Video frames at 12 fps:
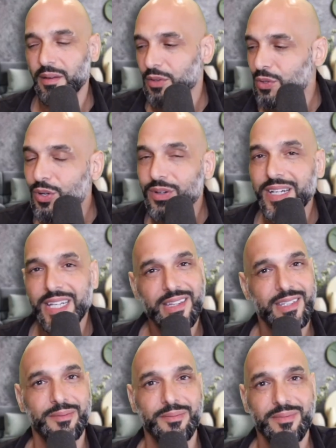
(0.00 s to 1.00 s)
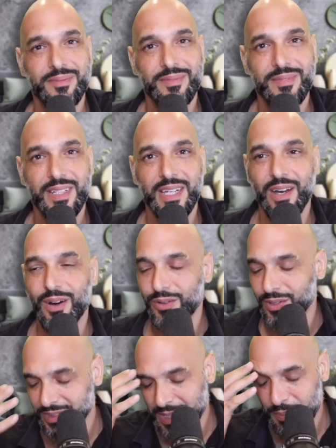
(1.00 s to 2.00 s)
You don't need them.
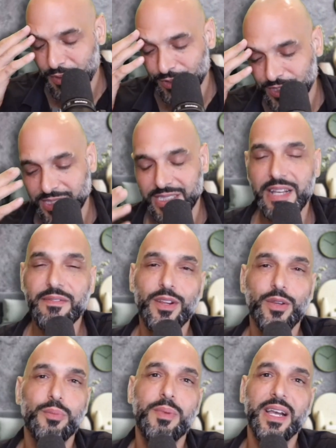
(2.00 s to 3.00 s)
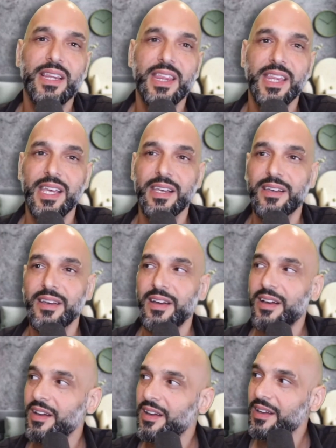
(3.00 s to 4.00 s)
On a subconscious level, you might think,
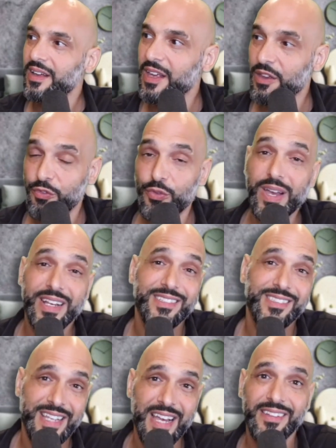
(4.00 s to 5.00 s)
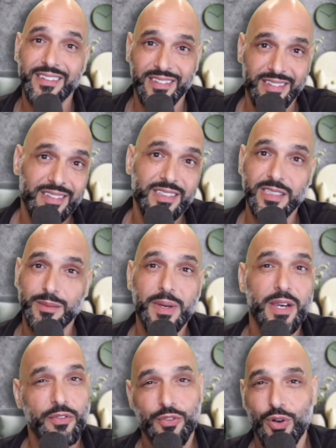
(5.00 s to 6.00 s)
if we extend this
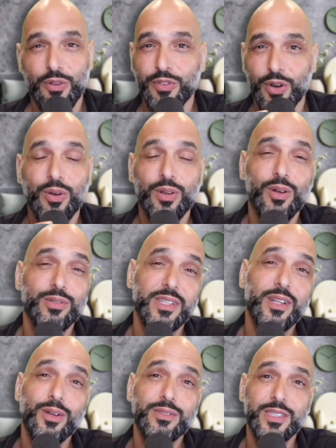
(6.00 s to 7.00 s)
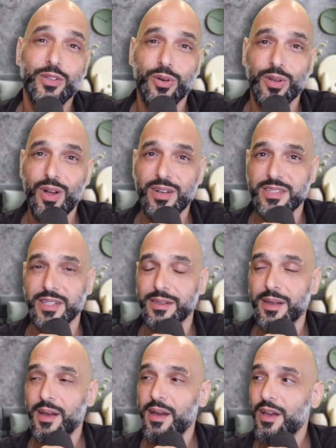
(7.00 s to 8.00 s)
metaphor of your clothes, the clothes in your
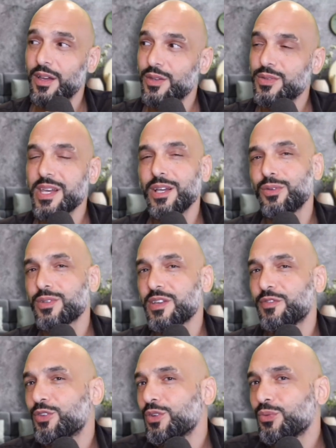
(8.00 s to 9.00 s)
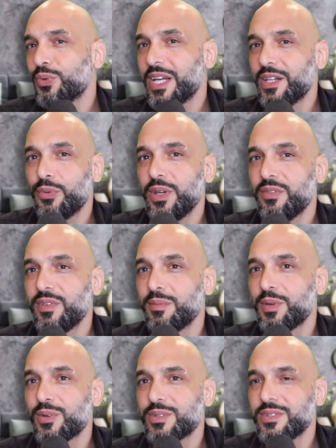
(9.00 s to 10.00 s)
closet, you say to yourself, you don't get rid of
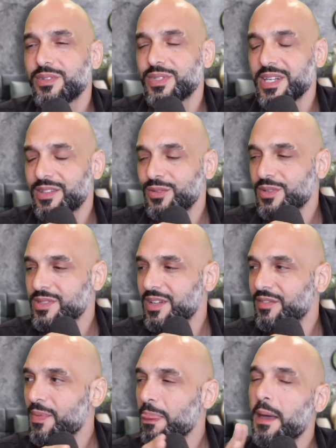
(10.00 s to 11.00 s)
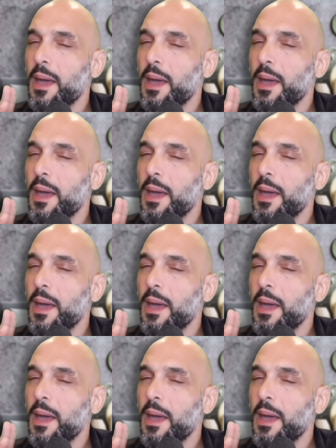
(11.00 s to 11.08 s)
them because you said to yourself,